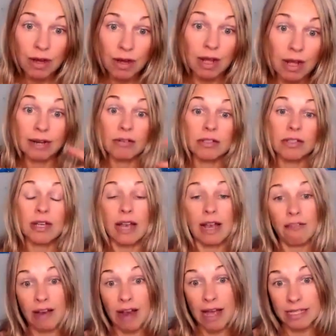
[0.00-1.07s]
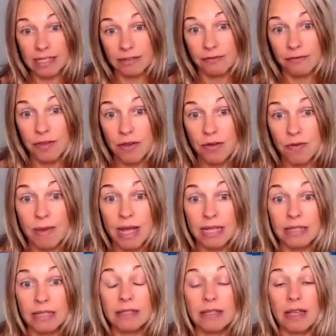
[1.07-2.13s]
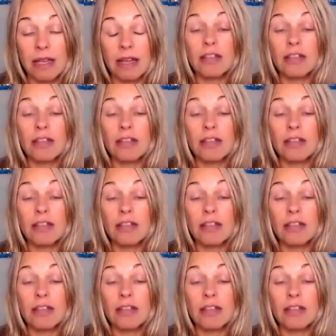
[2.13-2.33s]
like also the last few months,